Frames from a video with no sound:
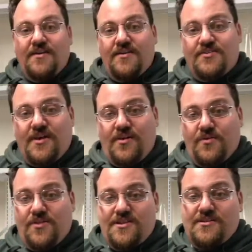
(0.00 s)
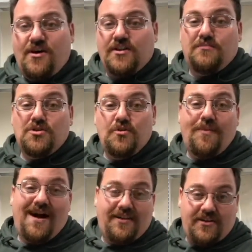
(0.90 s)
So this is called the blue
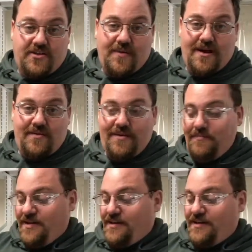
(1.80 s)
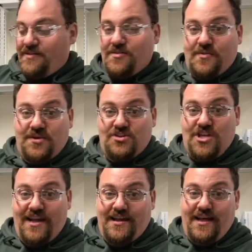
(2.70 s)
bottle experiment because when you
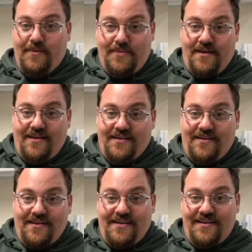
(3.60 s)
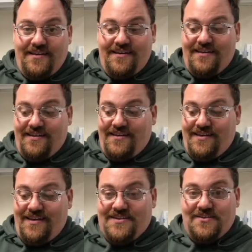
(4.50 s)
shake it up,
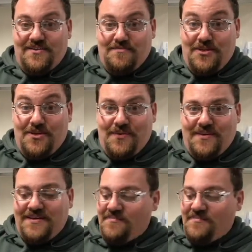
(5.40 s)
it turns blue.